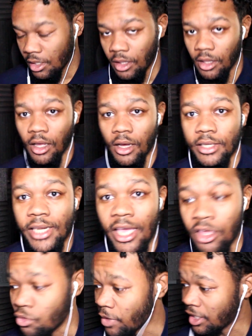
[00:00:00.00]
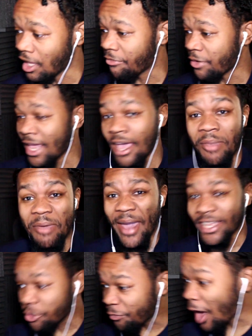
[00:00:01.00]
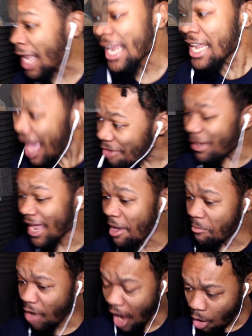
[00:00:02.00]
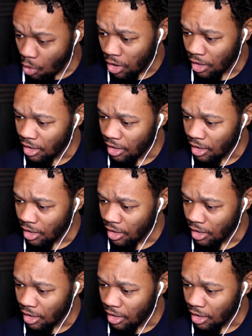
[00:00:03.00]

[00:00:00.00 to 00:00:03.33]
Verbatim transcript: Look, now you in love with him? He made you fall in love with him, bro!